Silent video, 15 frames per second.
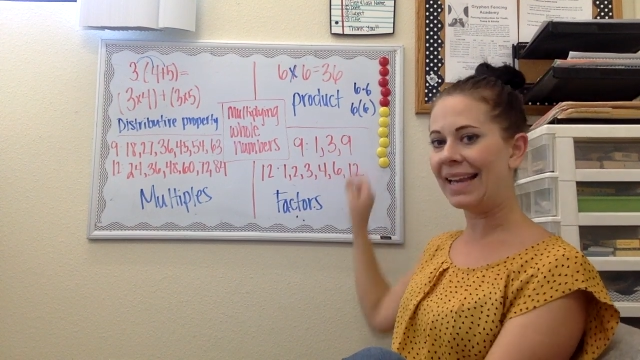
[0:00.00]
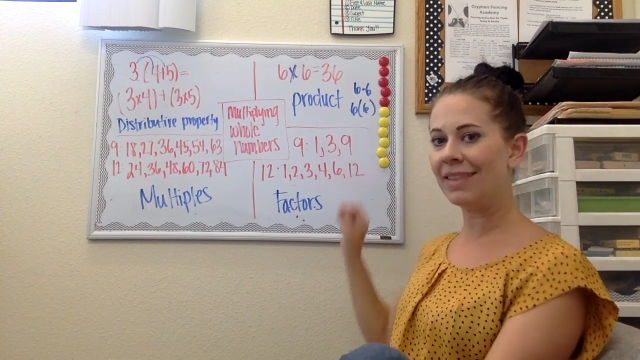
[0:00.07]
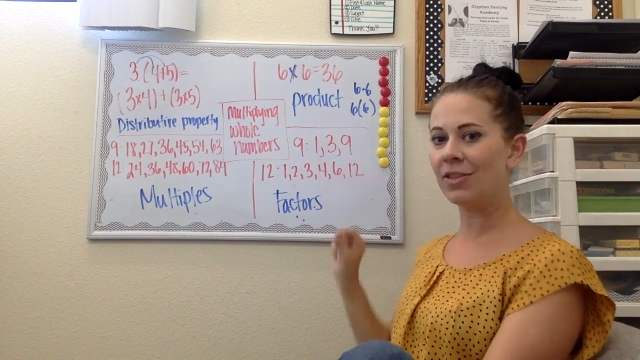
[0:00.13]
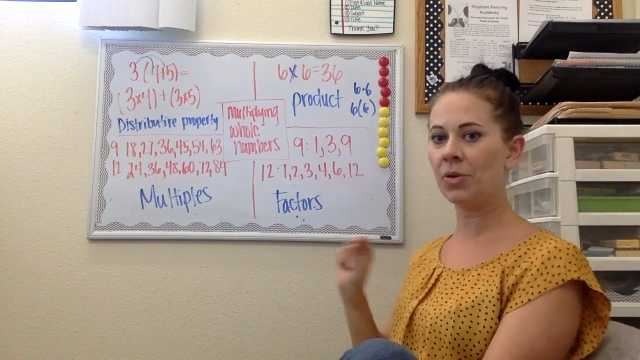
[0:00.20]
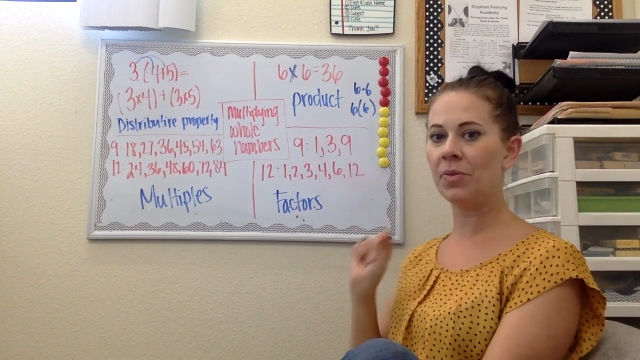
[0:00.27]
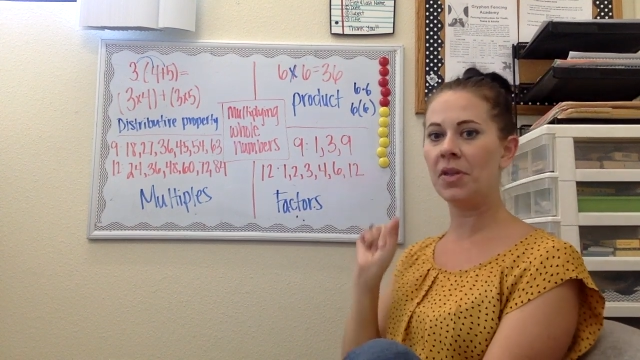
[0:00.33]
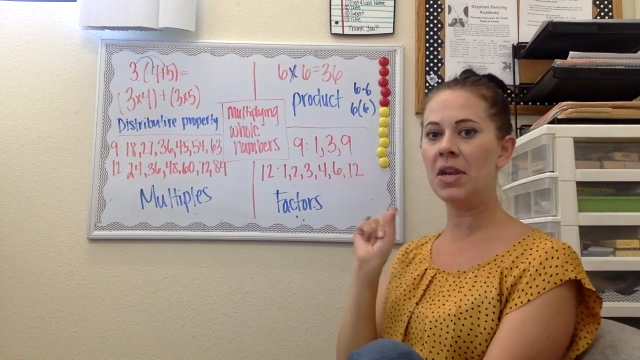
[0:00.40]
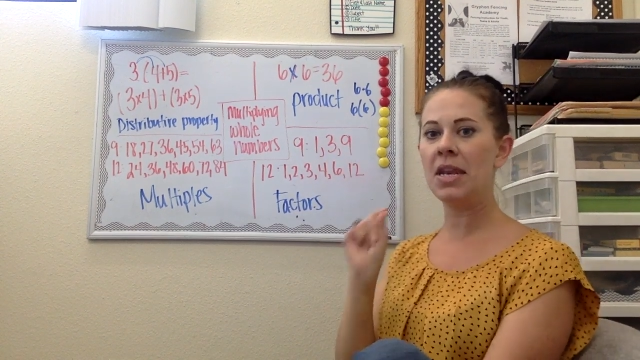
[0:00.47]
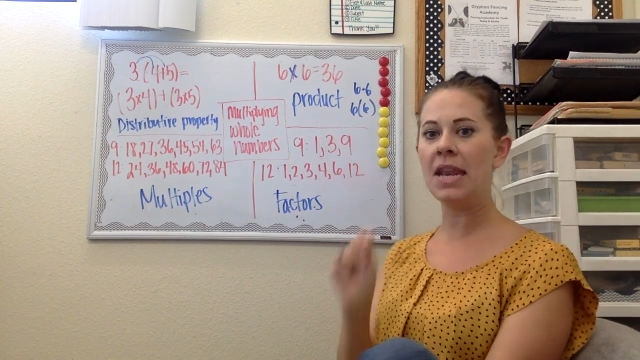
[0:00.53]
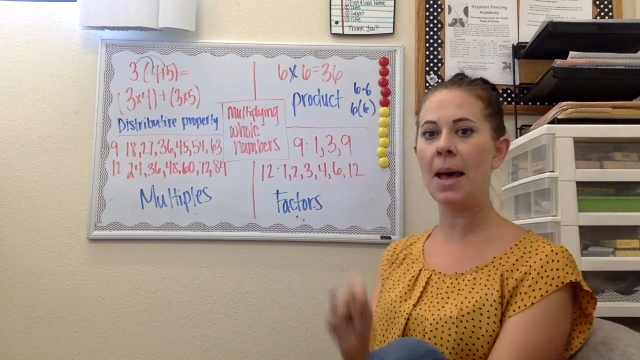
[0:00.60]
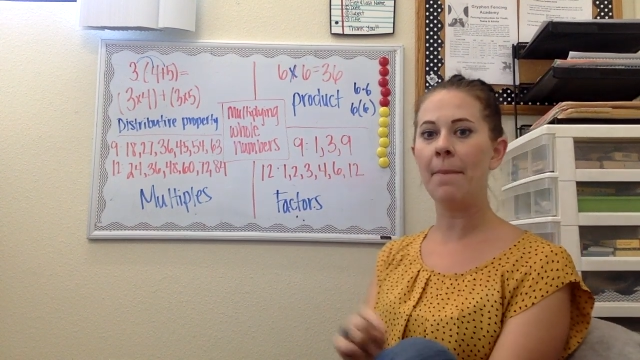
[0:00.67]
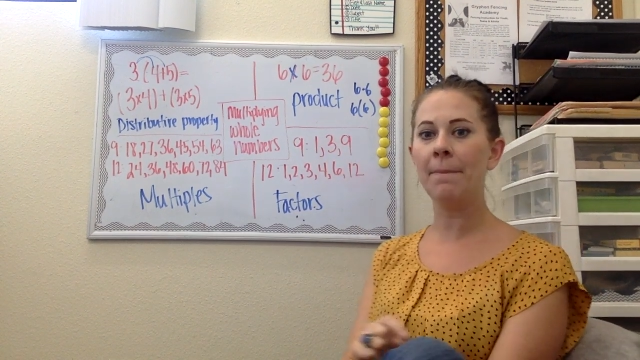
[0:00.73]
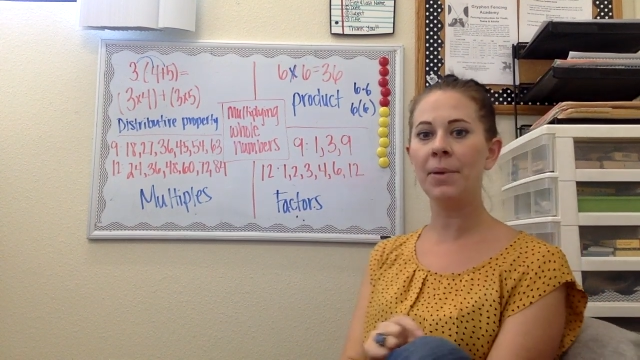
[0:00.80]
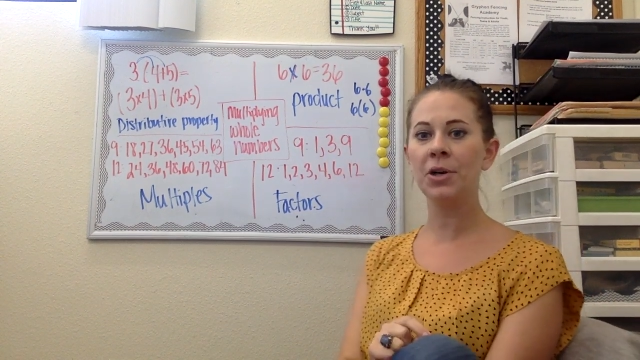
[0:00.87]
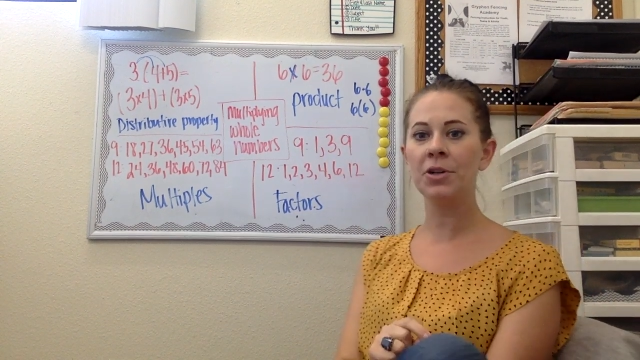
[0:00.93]
They're the
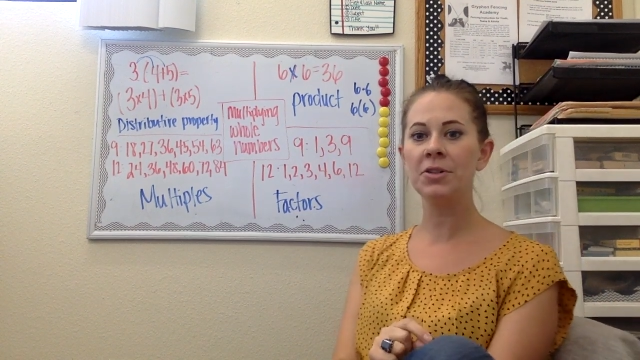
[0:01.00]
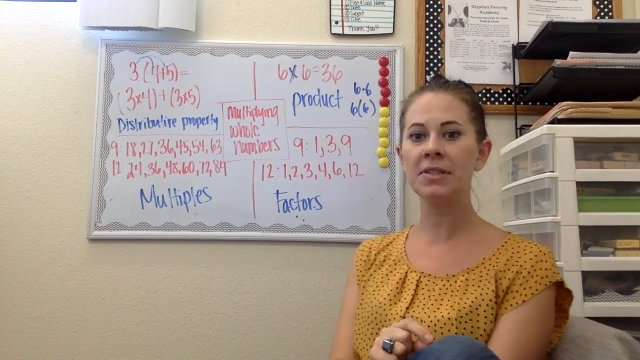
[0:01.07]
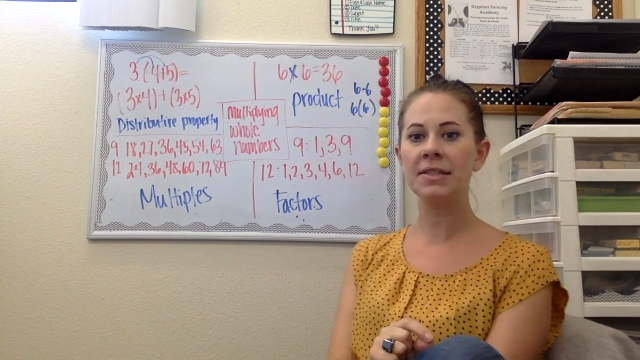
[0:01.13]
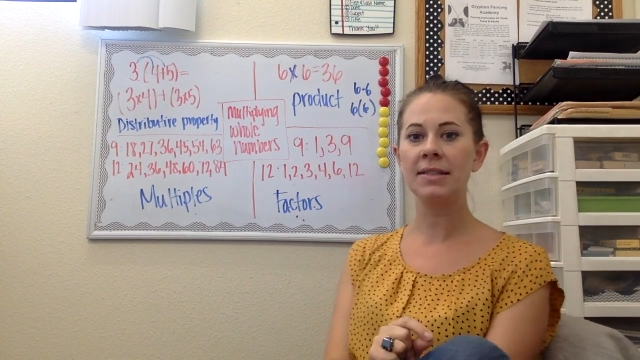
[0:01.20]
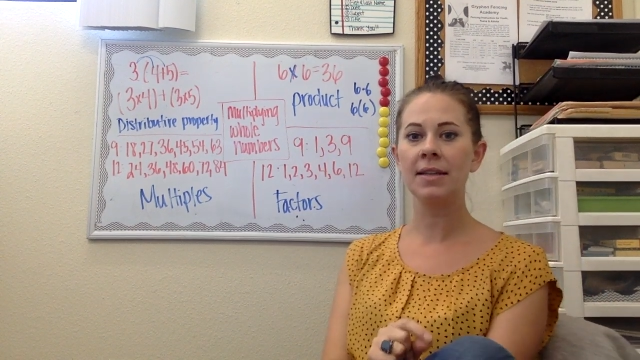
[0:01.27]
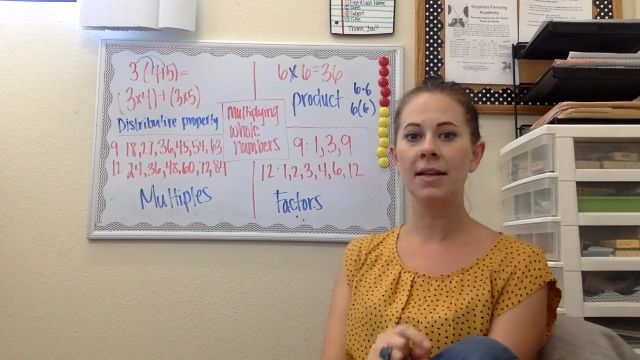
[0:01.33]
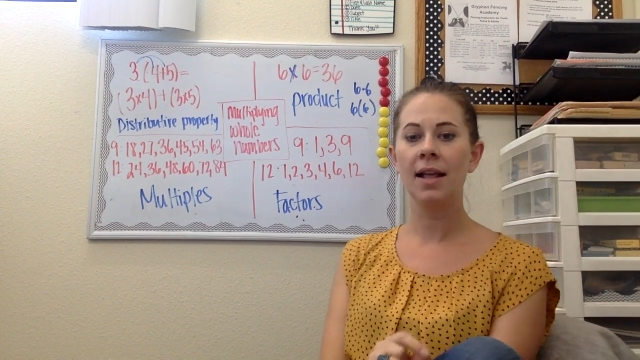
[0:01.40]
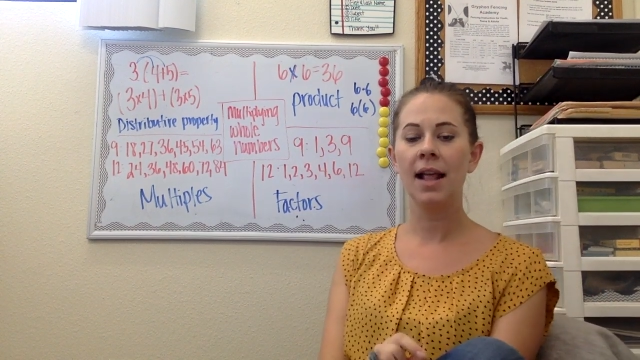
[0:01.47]
numbers